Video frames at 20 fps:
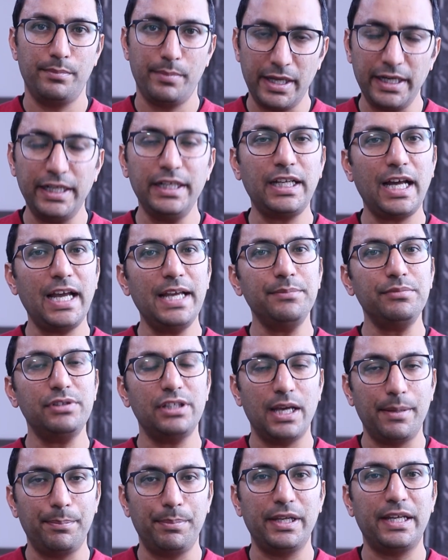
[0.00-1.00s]
Many
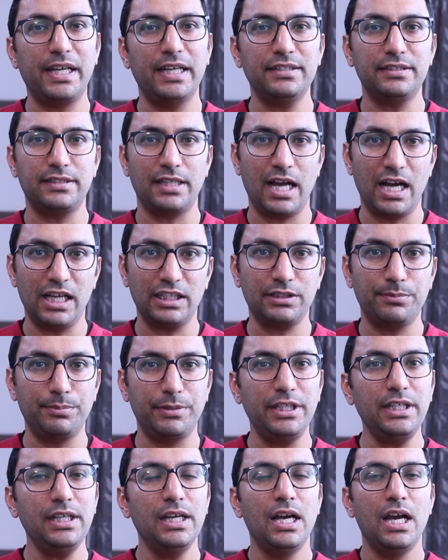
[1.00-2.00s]
times applicants ask
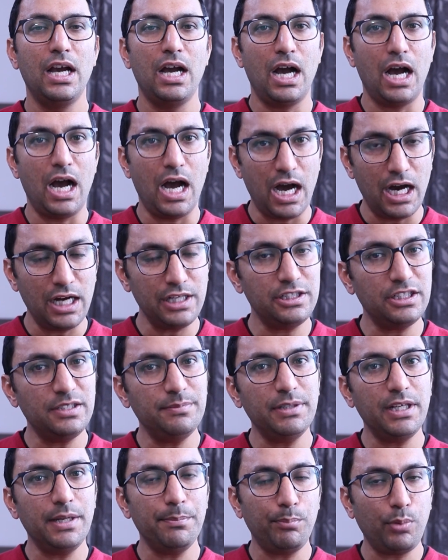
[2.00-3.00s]
me, are
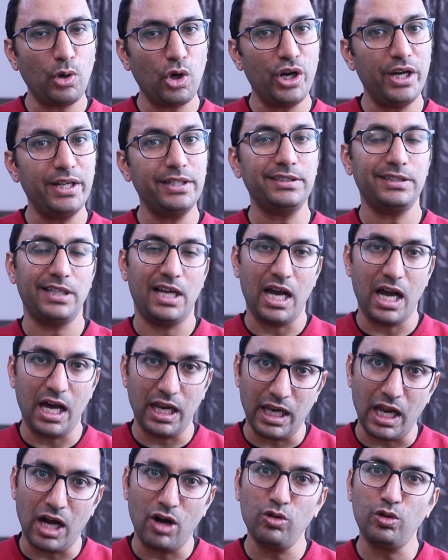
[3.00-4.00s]
German employers
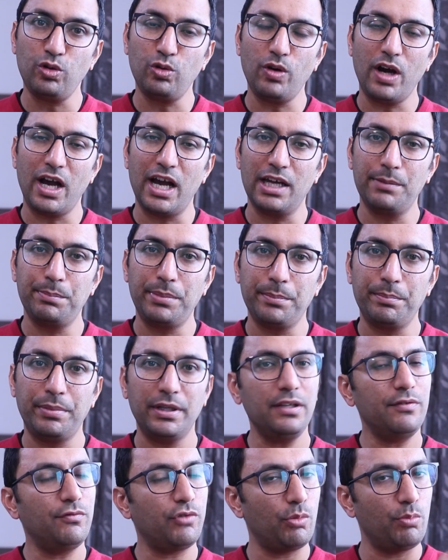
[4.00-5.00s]
allowed to hire
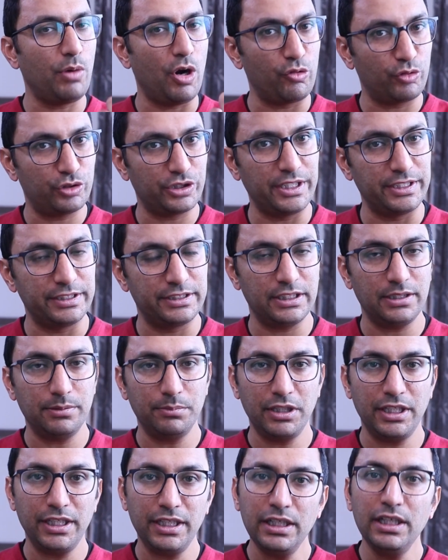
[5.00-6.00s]
people from outside
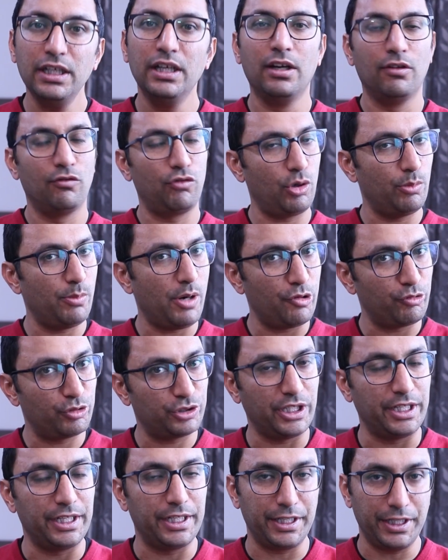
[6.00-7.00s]
Germany, from
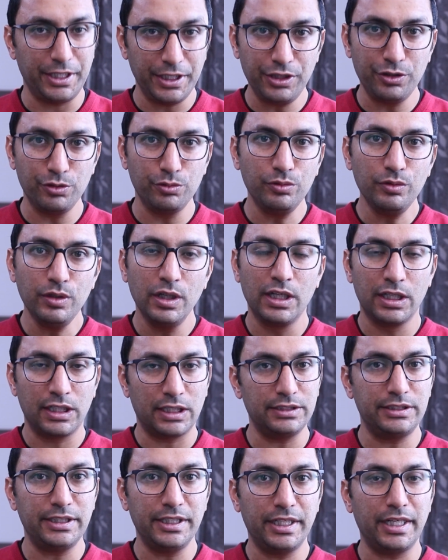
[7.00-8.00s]
outside EU,
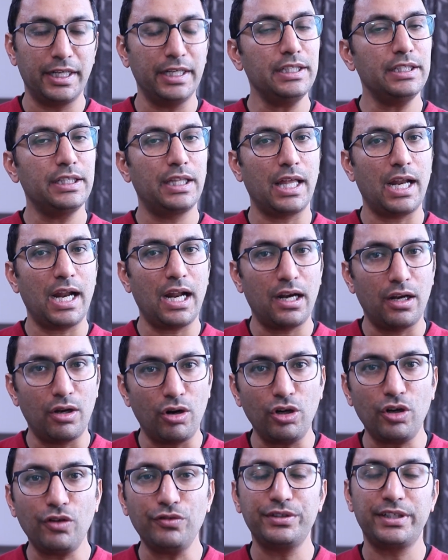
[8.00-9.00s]
considering there are a
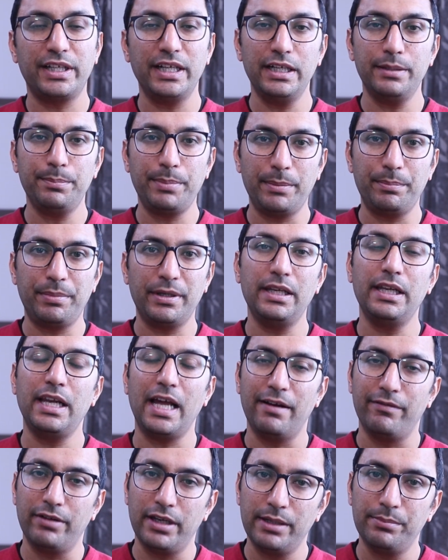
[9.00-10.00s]
lot of skilled people
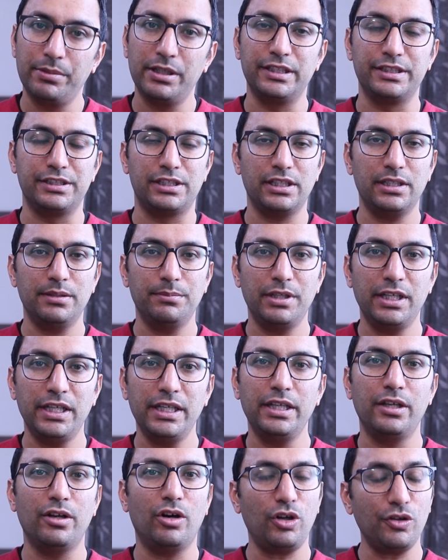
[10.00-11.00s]
available in
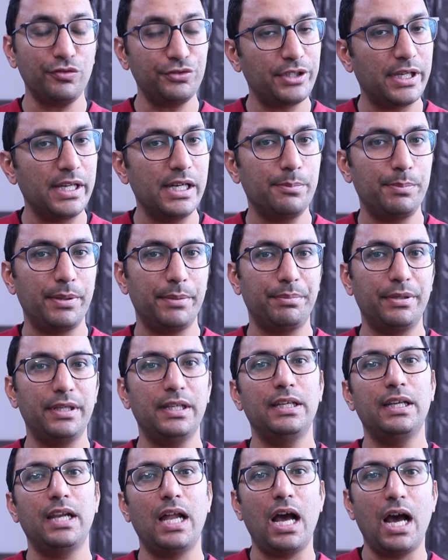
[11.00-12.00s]
Germany, a lot of skilled
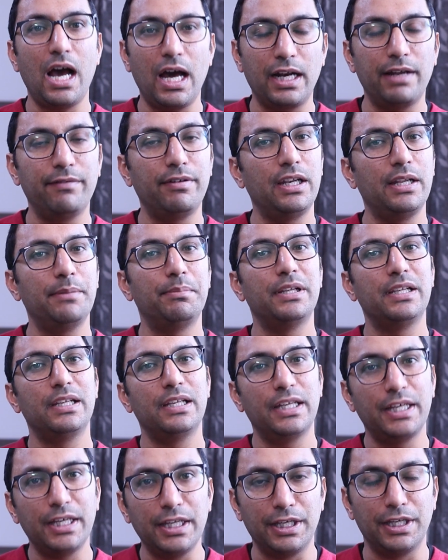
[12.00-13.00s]
people are
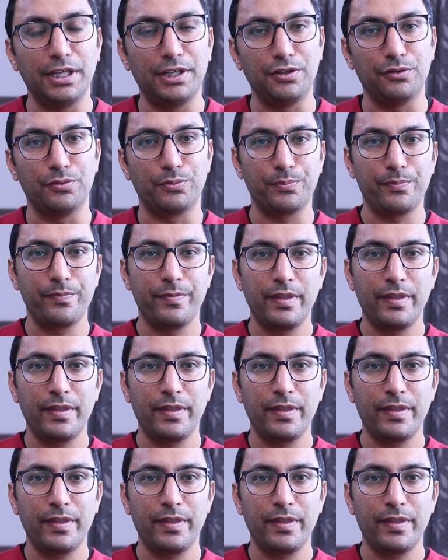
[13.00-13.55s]
available in EU.